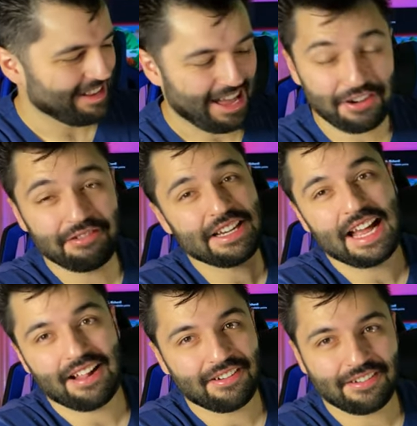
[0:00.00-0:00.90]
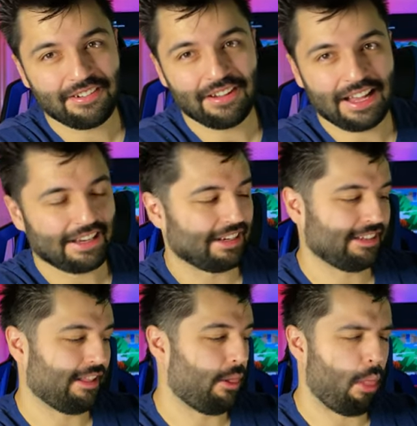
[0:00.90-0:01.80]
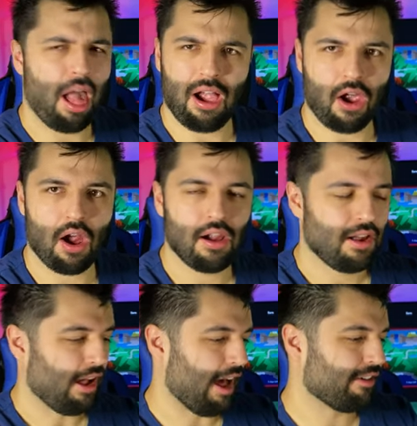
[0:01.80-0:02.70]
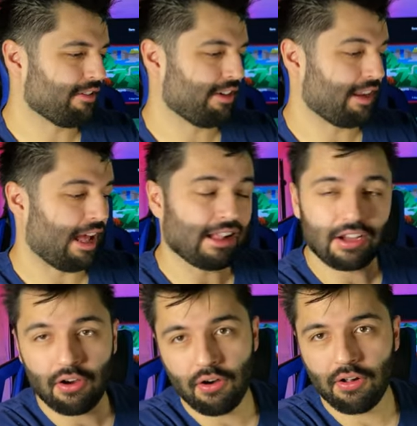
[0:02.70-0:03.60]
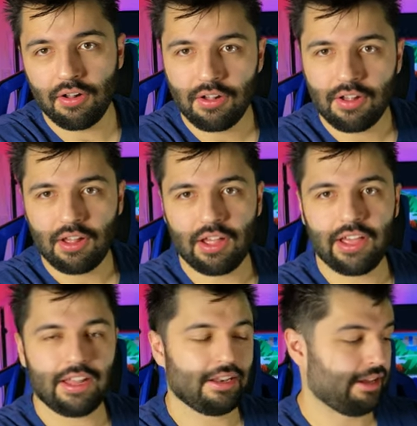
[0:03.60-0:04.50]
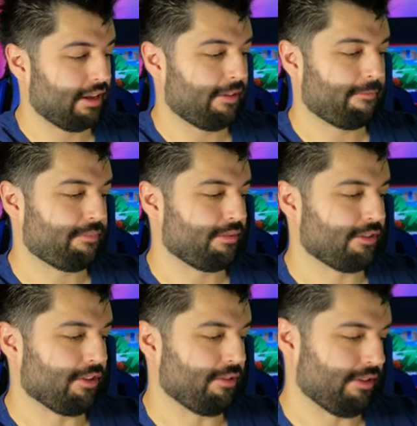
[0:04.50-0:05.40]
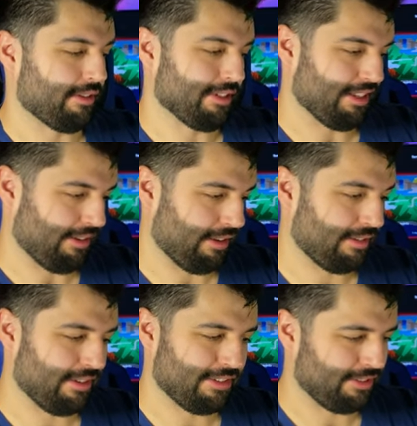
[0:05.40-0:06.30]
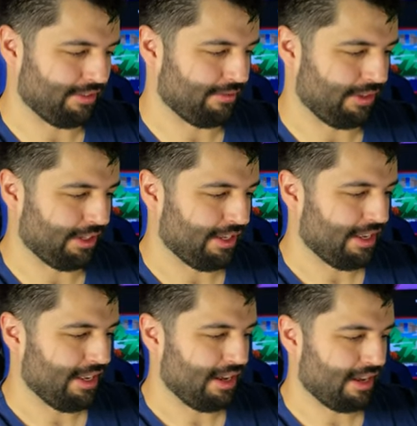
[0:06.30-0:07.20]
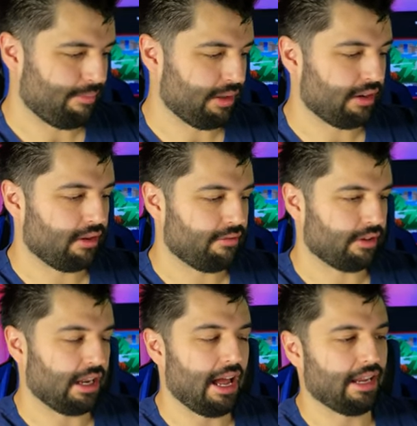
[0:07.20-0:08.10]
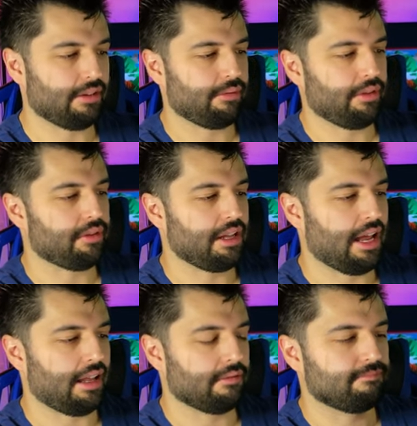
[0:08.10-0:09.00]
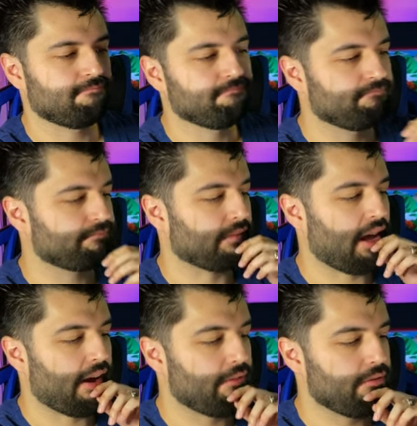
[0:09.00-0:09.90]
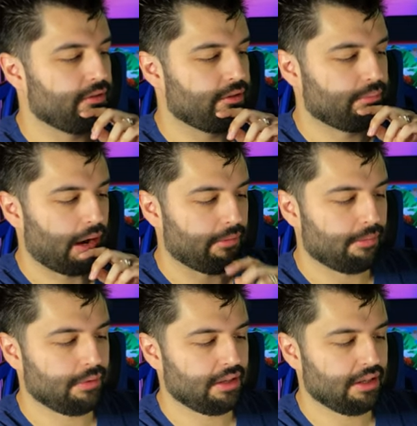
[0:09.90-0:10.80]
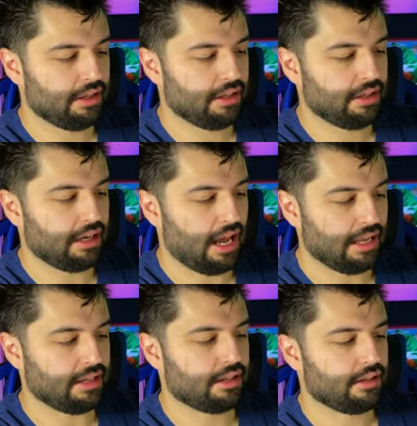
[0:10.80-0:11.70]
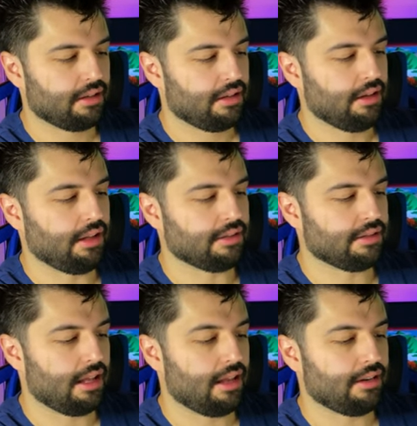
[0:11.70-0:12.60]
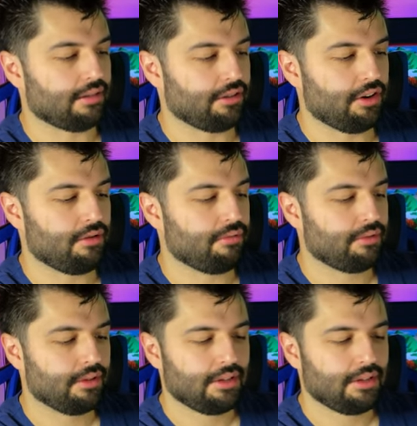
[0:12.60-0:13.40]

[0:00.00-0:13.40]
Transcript: I don't drink alcohol. I, I don't drink alcohol. And um, so it's kind of, it's, it's just funny. Uh, play golf or hike with your dad? Mm, I would probably hike instead, you know.